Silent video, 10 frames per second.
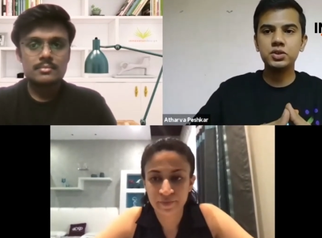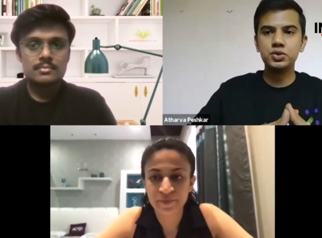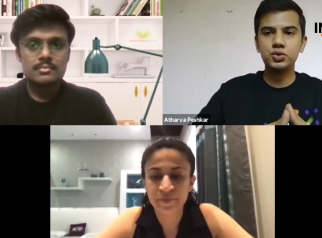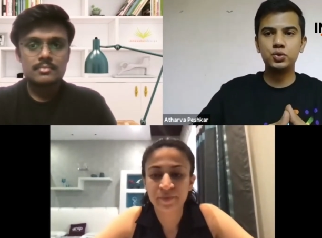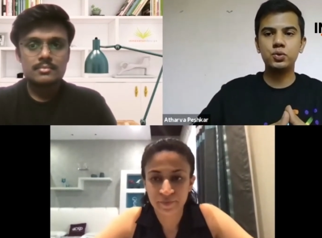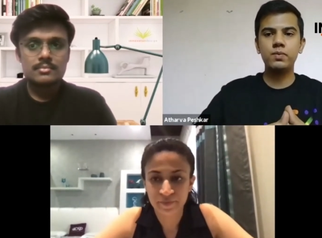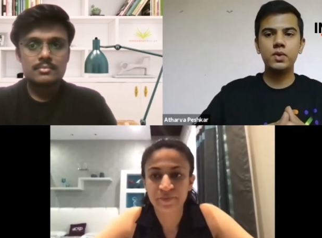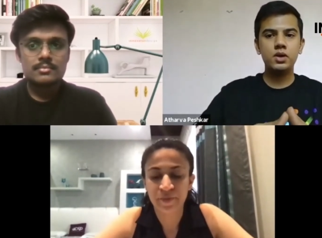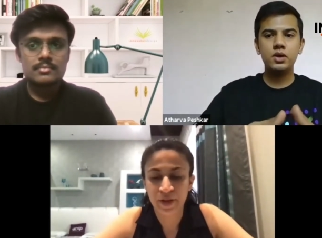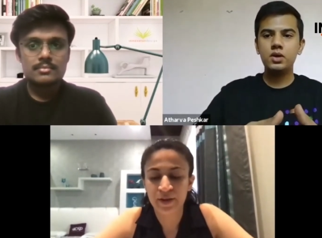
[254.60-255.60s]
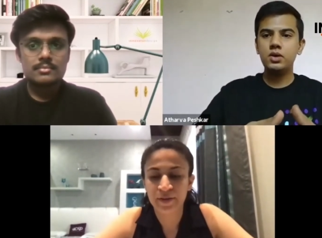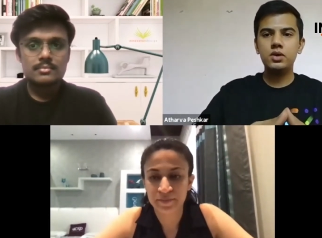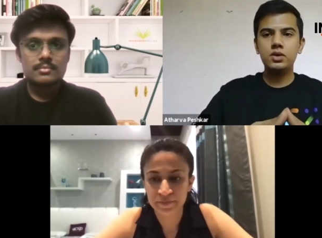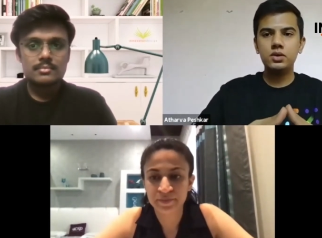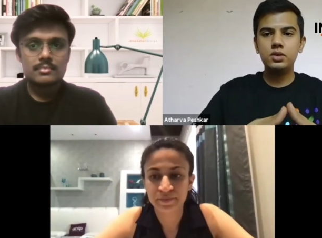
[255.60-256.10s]
Speaker 1: So
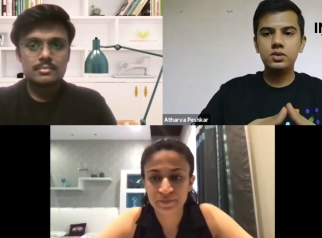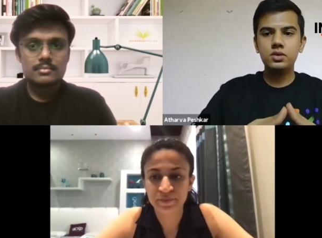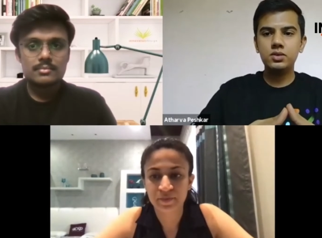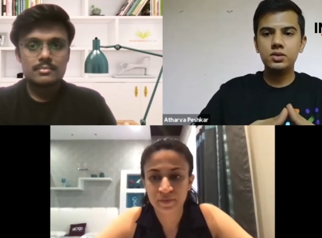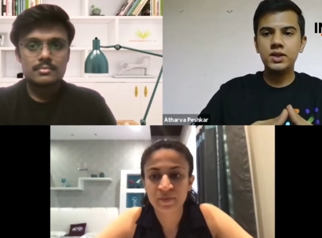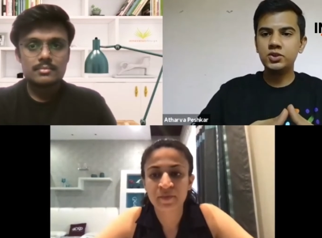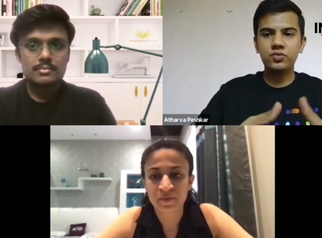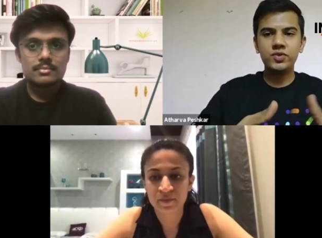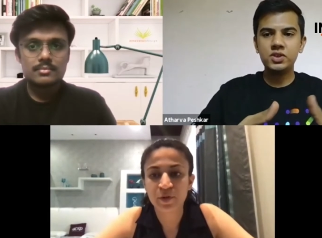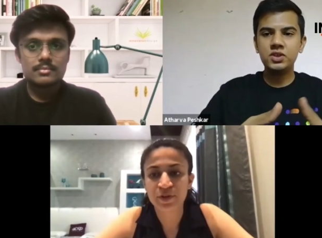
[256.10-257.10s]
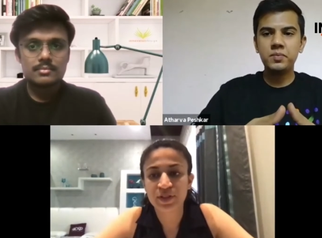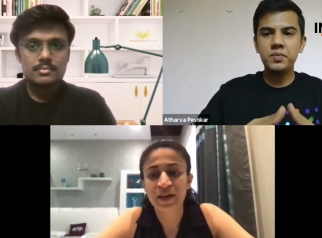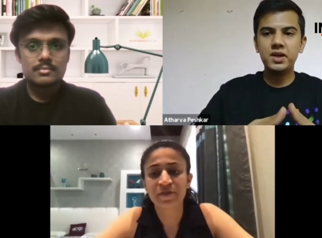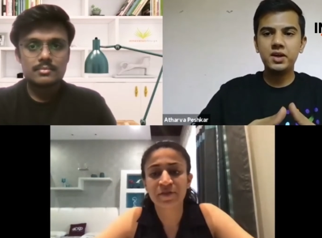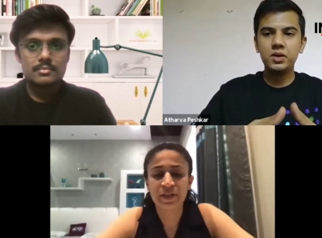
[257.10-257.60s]
that's obviously the
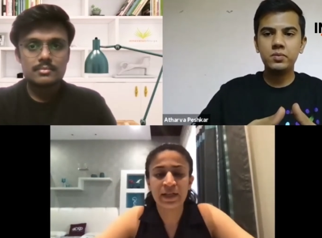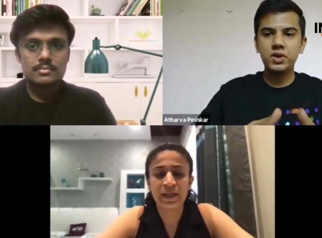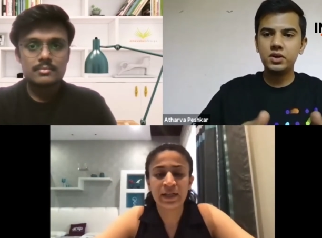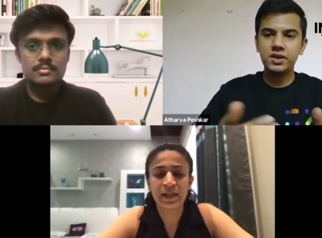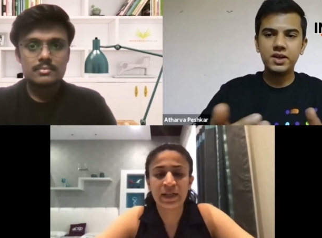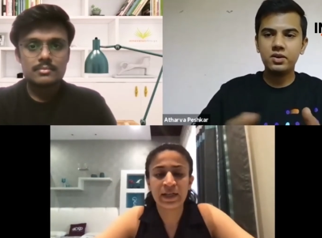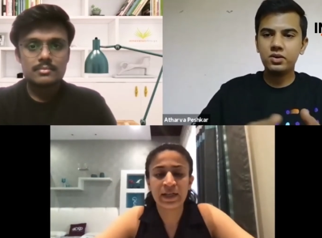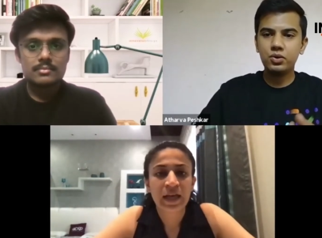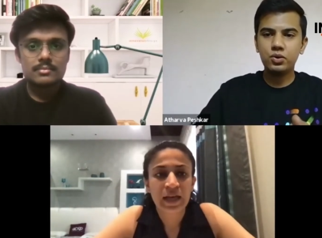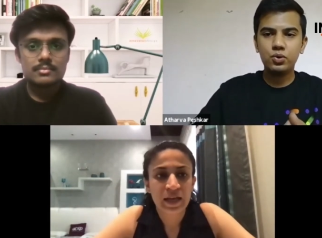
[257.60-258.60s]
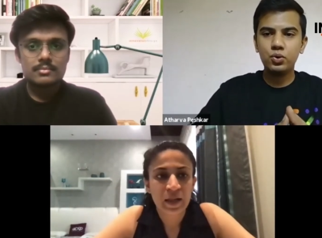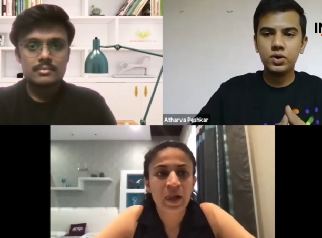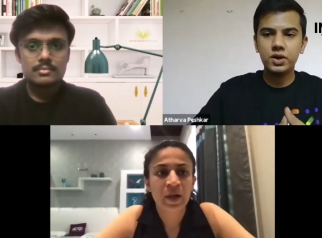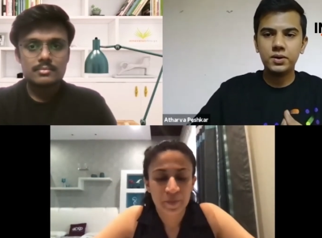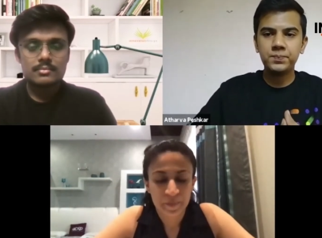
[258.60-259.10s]
beginning, but it can go
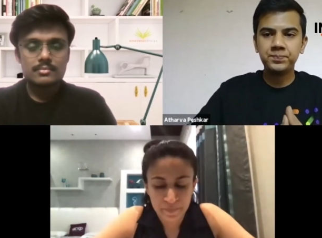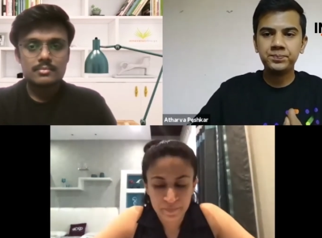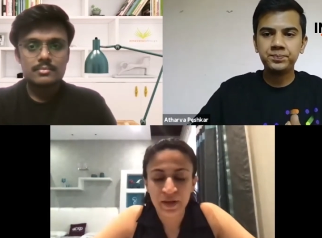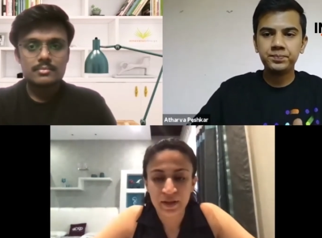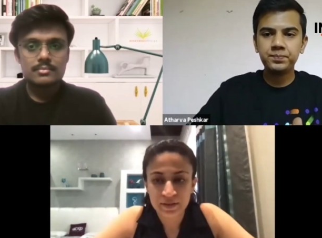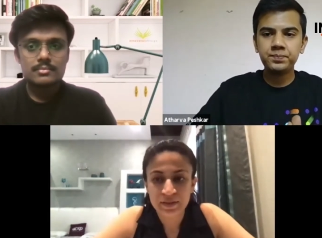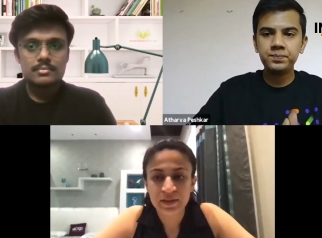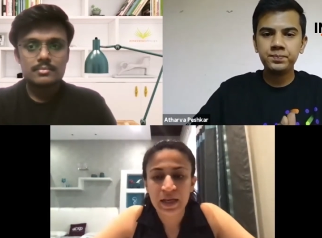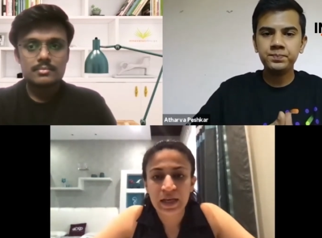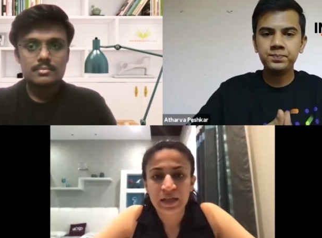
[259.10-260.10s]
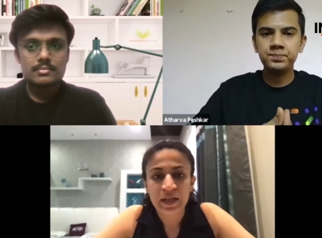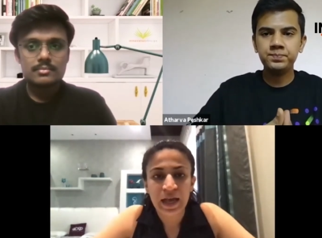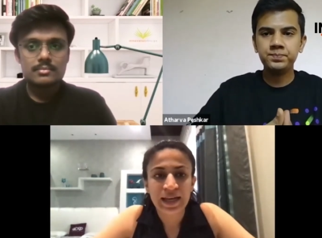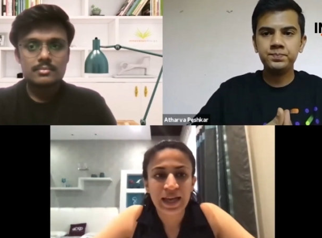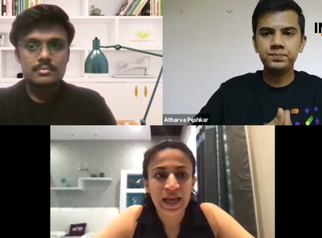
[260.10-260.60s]
ahead.
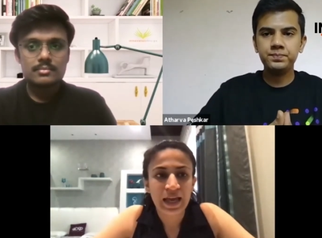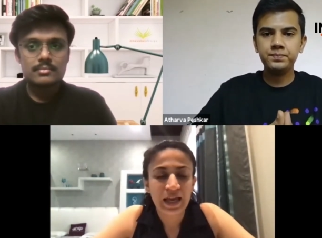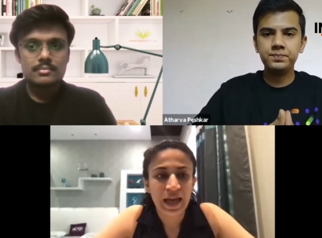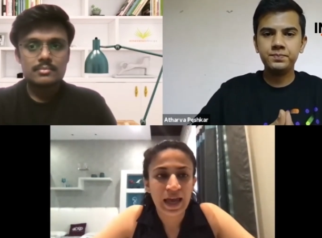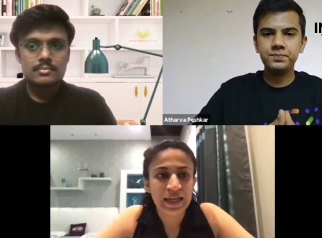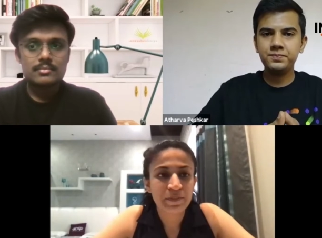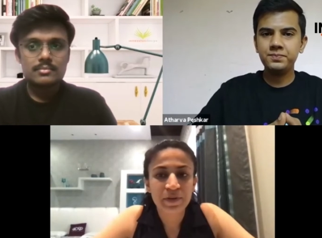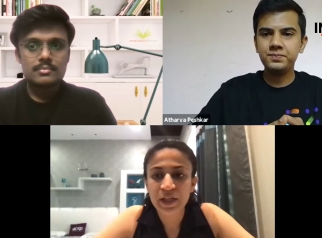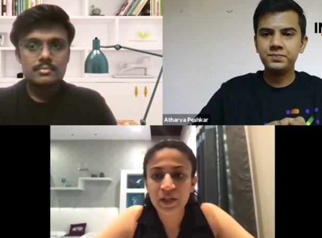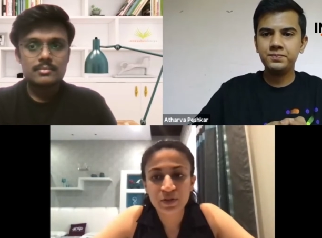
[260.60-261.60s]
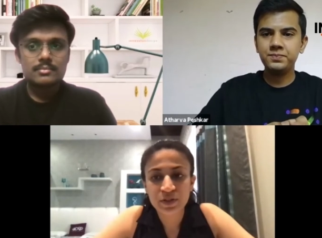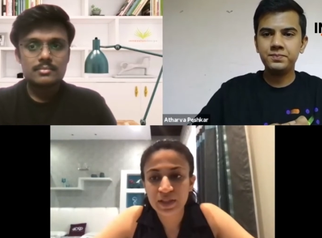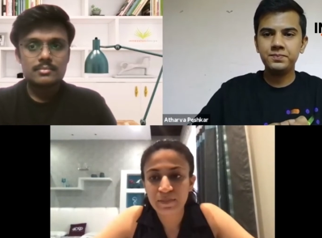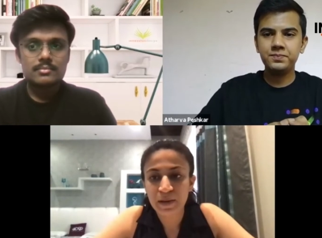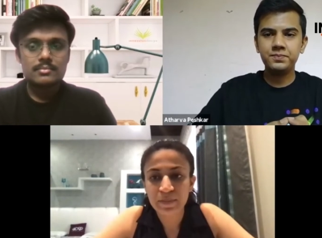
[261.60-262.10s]
Speaker 2: And anybody who's in the
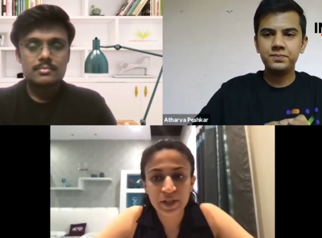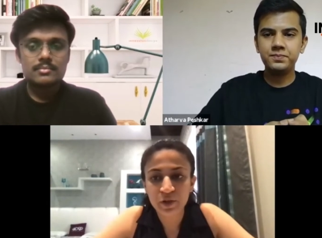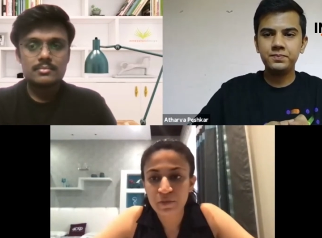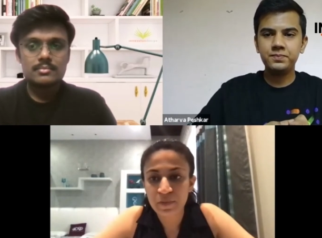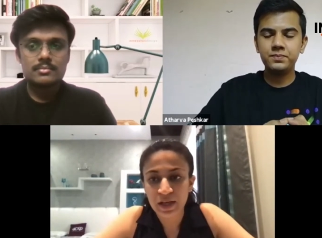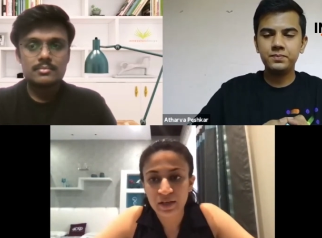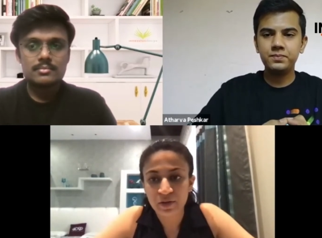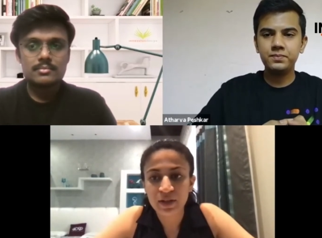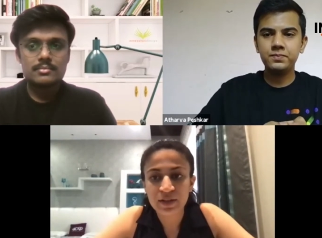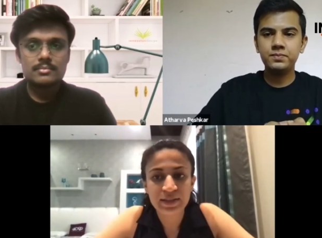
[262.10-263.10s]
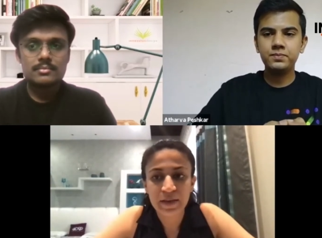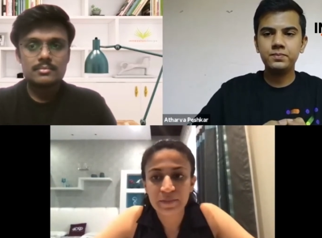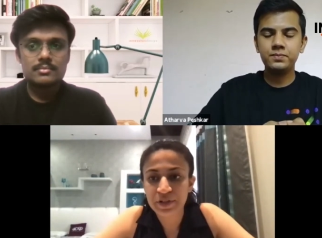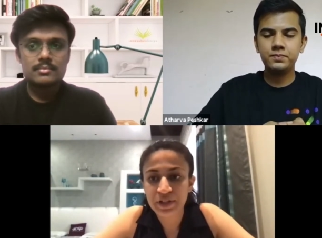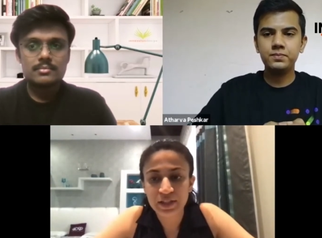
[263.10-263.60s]
public domain, all
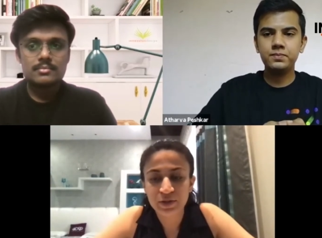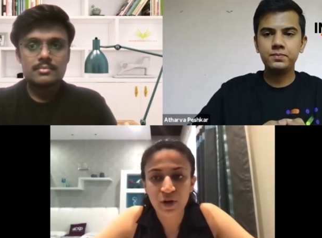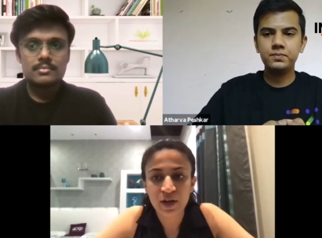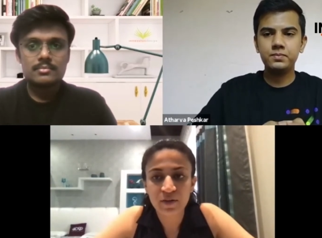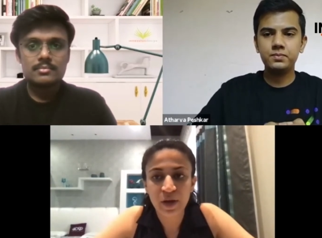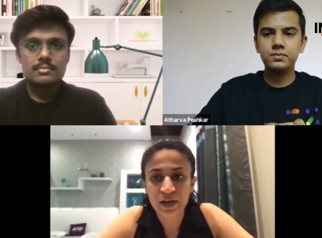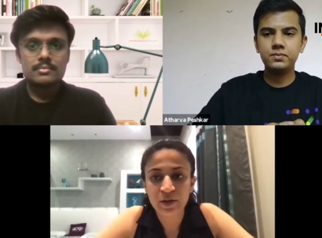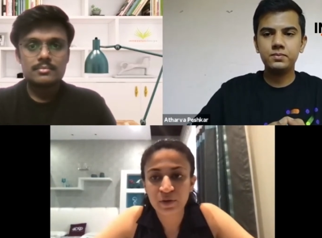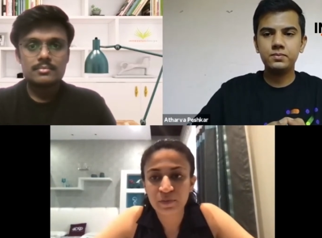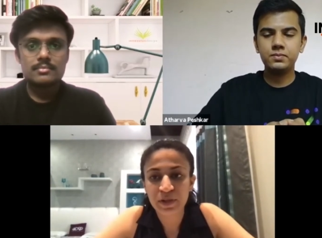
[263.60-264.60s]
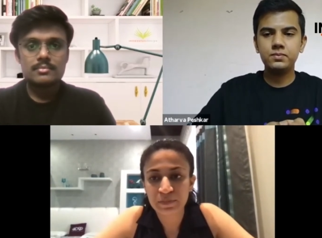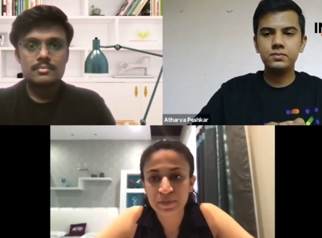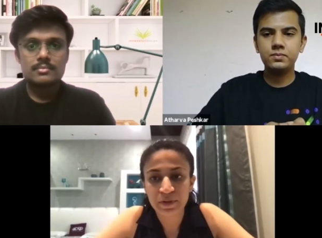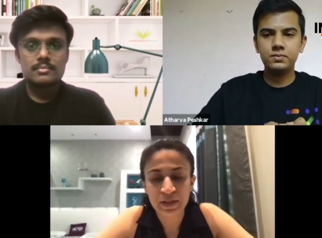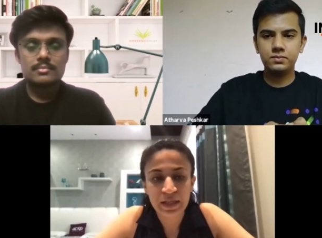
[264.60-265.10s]
celebrities, all well known
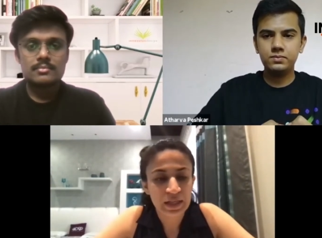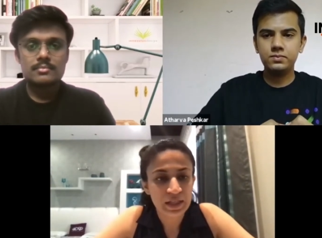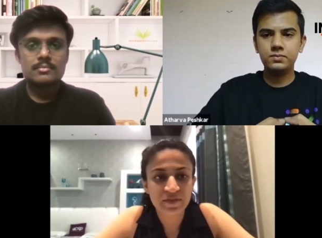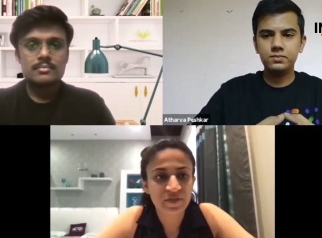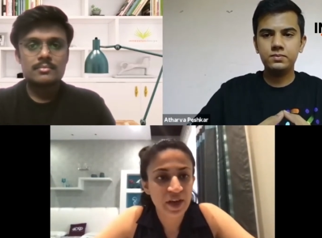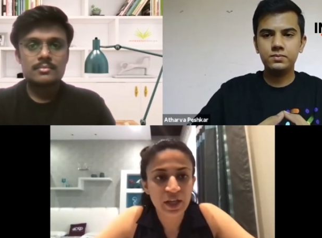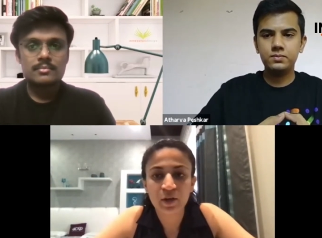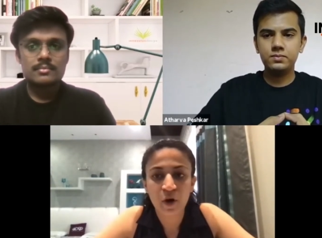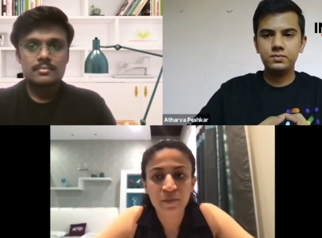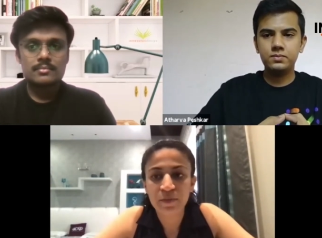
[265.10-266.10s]
people, is very common